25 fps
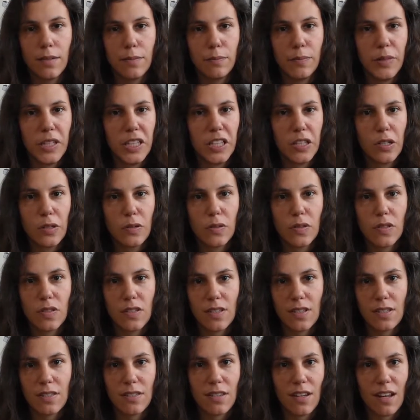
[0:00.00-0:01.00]
pillows
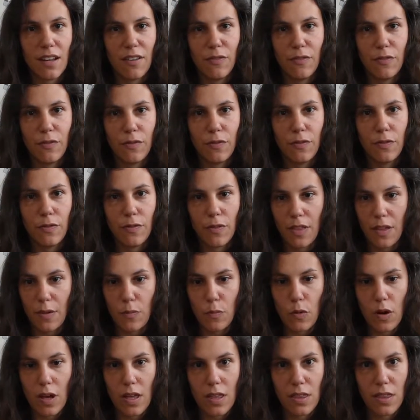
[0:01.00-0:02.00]
to stuff
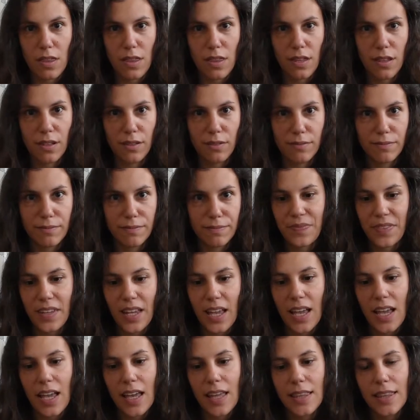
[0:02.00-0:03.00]
them with.
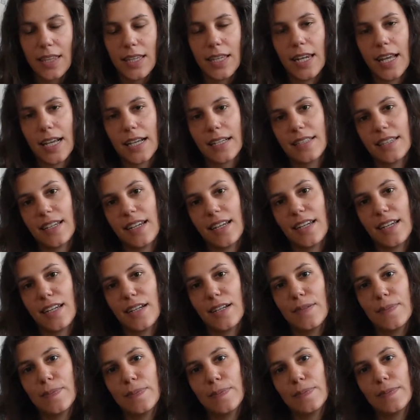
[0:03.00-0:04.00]
The next
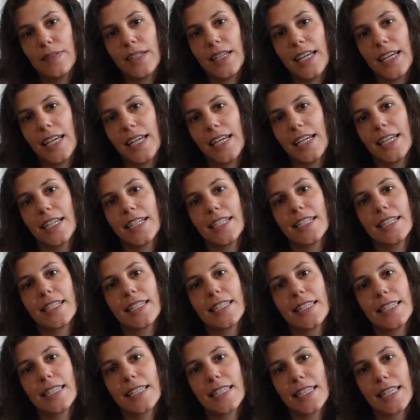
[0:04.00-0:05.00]
item
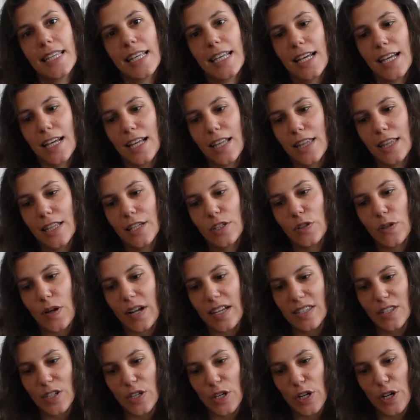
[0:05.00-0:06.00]
is the
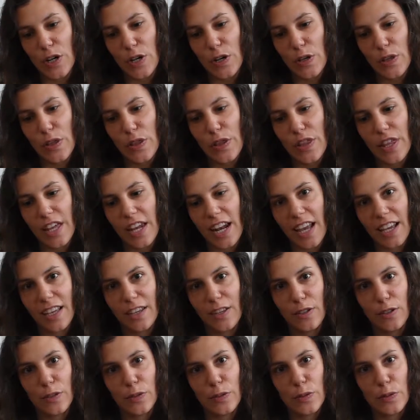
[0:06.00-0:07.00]
dresser that I
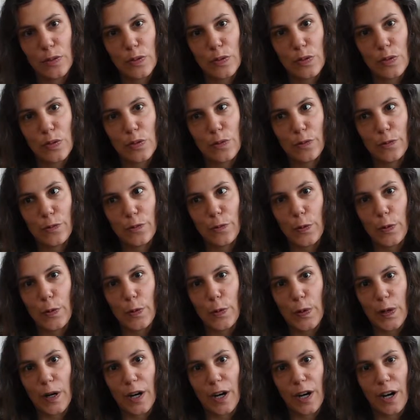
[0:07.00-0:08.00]
use
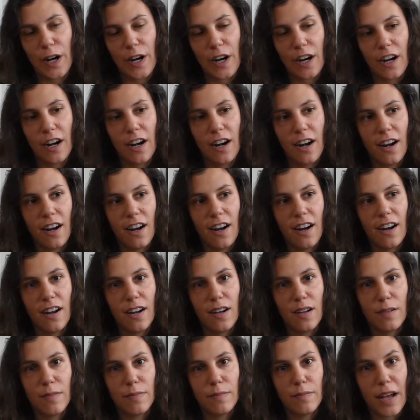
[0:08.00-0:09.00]
for
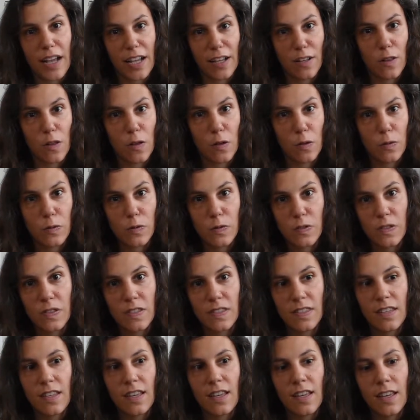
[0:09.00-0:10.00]
my
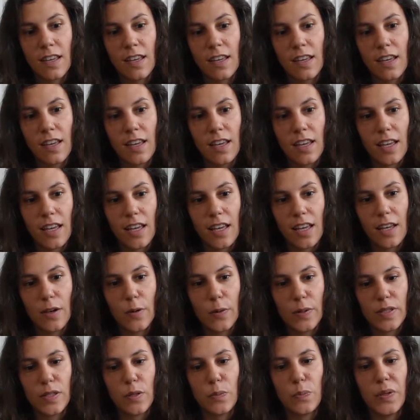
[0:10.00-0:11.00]
clothes. It
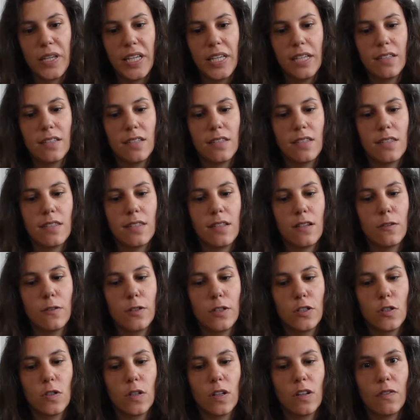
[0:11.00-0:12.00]
was a piece
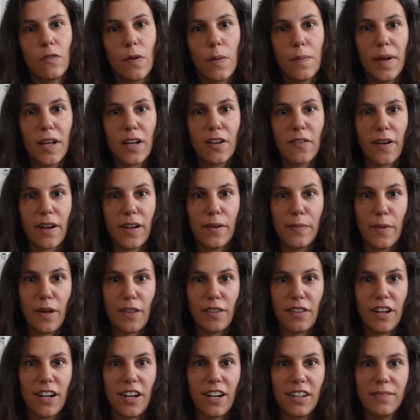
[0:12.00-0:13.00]
originally from my
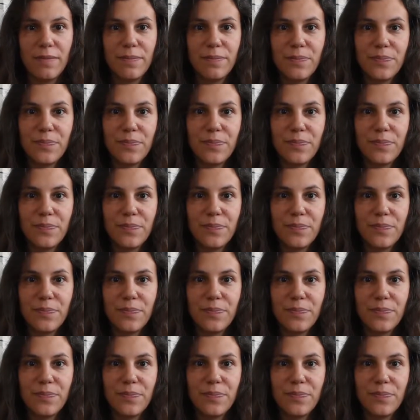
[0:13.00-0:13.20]
grandmother.